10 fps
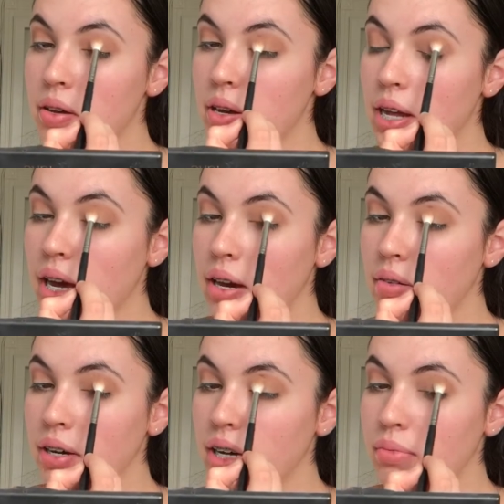
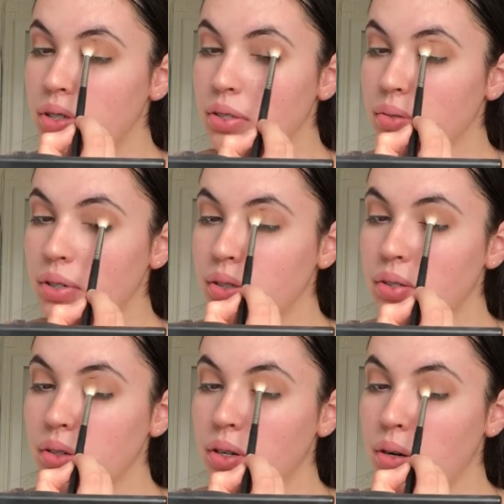Now I'm just going
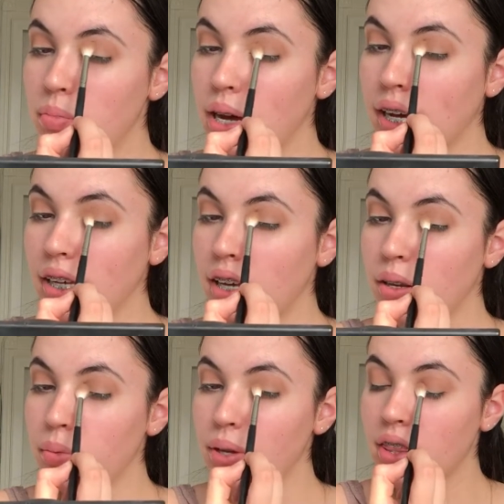to go back
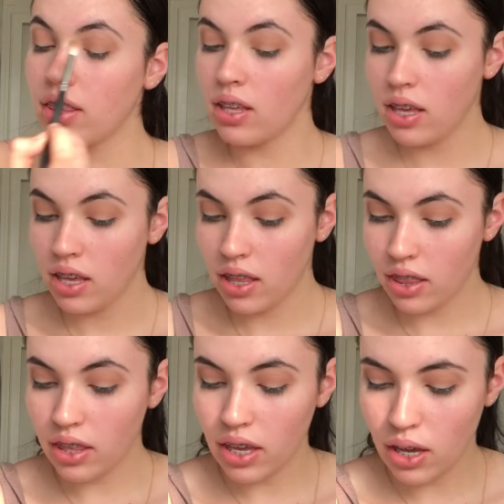in with
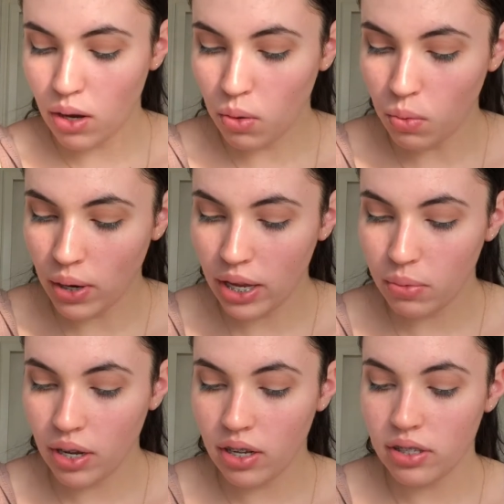the Wet n
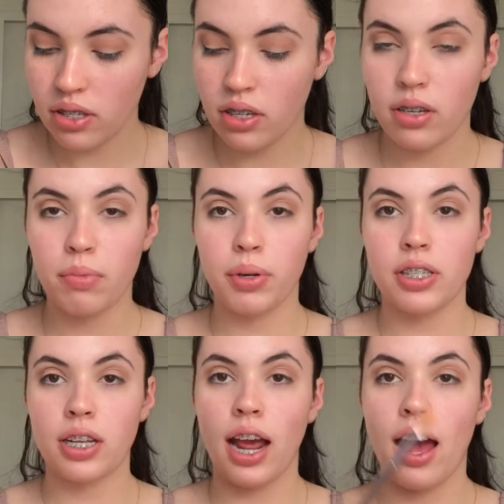Wild brush
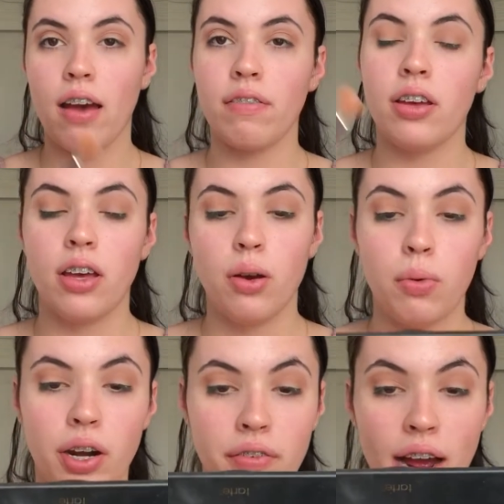that I have.
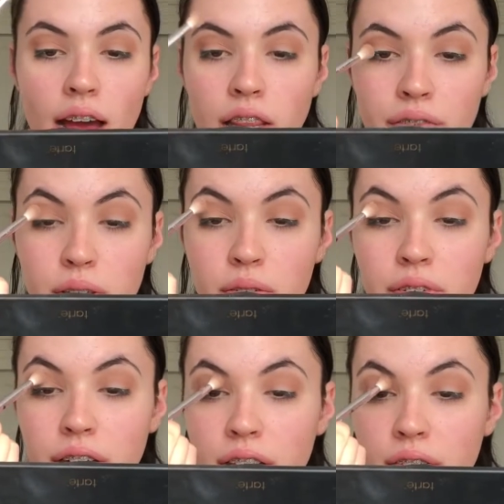Whatever I had left
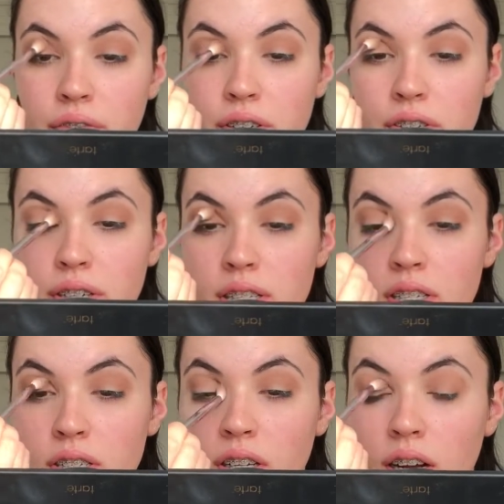over in the first
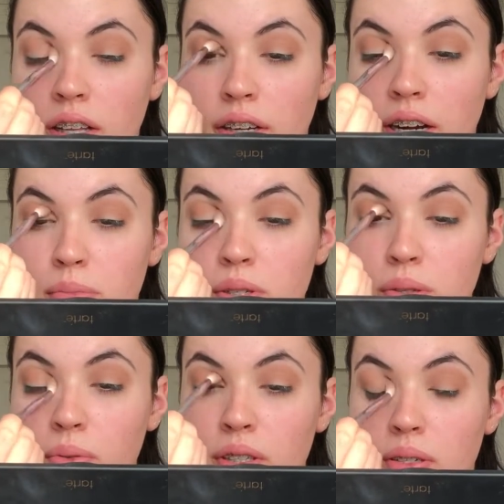transition color, I'm just
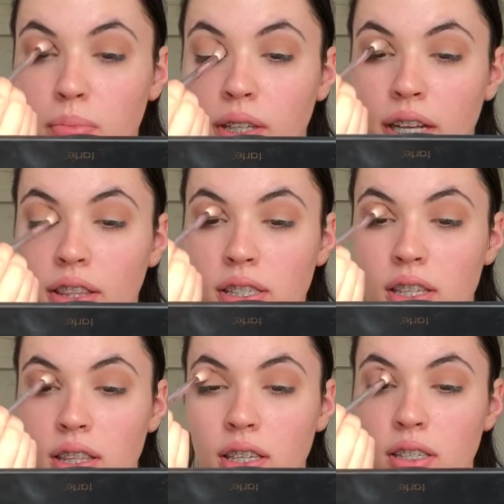going to blend
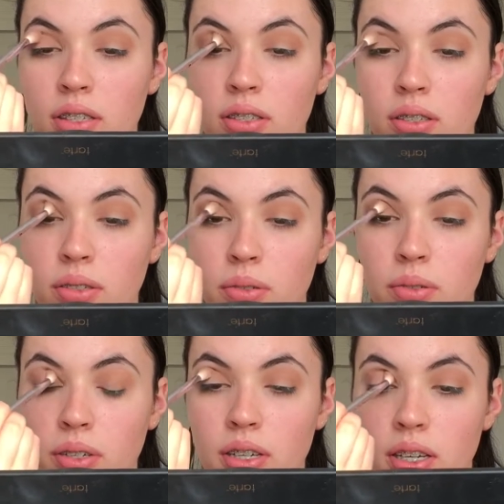these
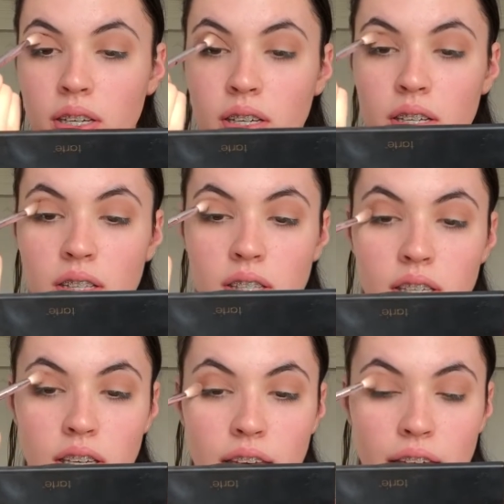two
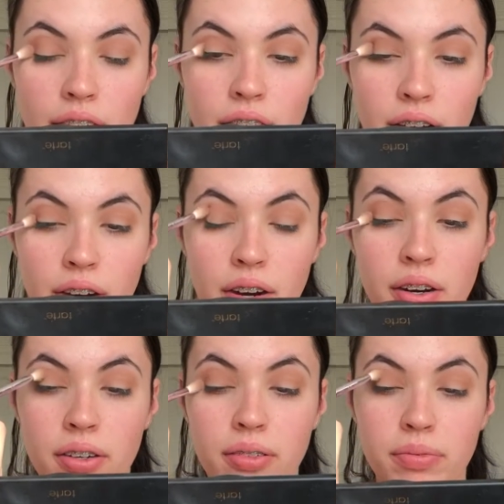together.